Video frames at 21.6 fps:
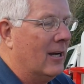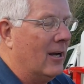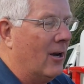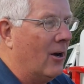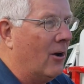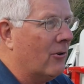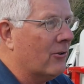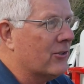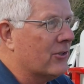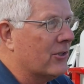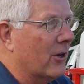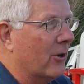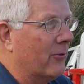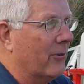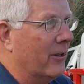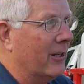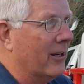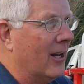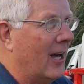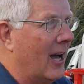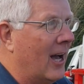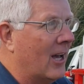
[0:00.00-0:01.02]
Also,
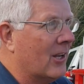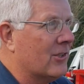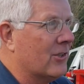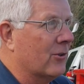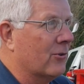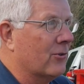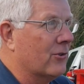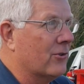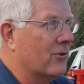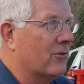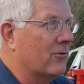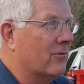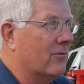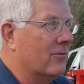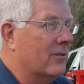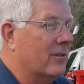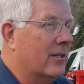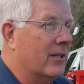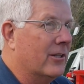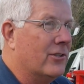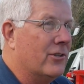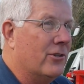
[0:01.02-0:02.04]
the nozzles
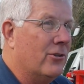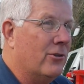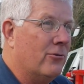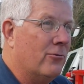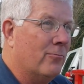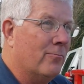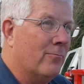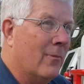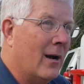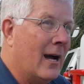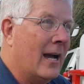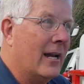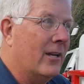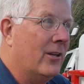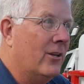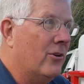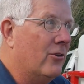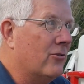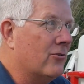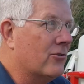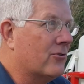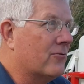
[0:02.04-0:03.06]
that you might
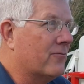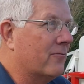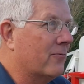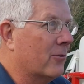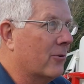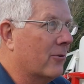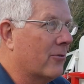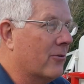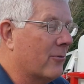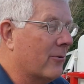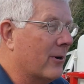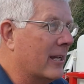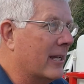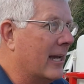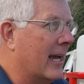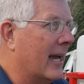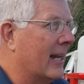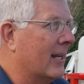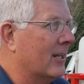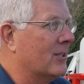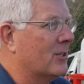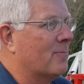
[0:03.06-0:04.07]
use for 3
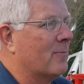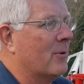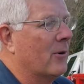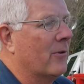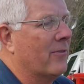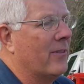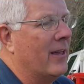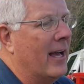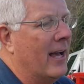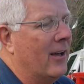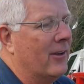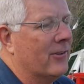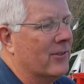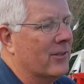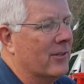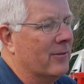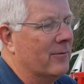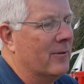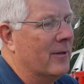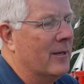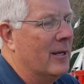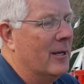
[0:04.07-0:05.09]
gallons per
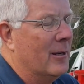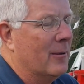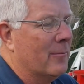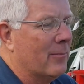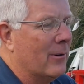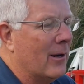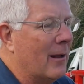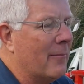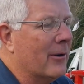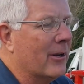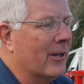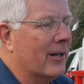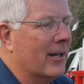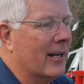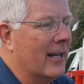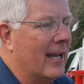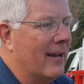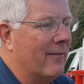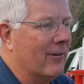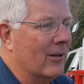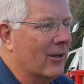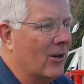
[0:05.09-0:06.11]
thousand probably going to
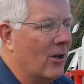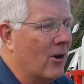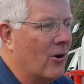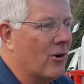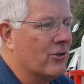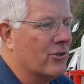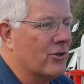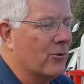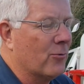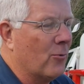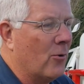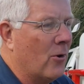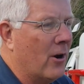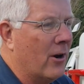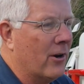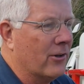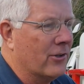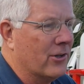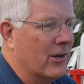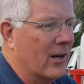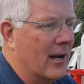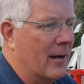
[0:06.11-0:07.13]
have a larger
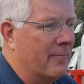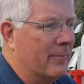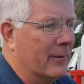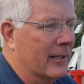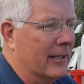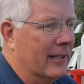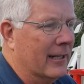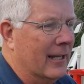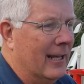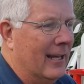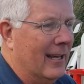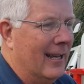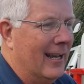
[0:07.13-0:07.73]
water droplet,